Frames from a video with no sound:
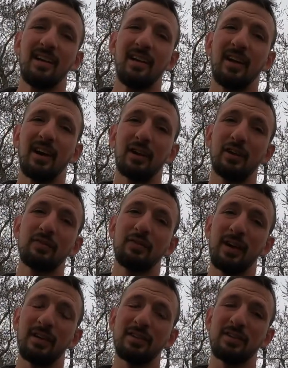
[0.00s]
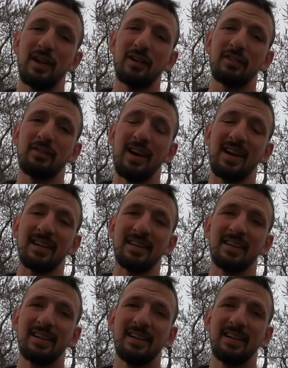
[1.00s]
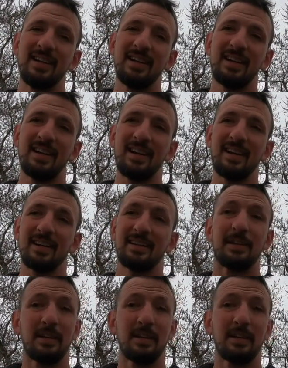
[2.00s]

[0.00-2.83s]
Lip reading: A good friend is hard to find. A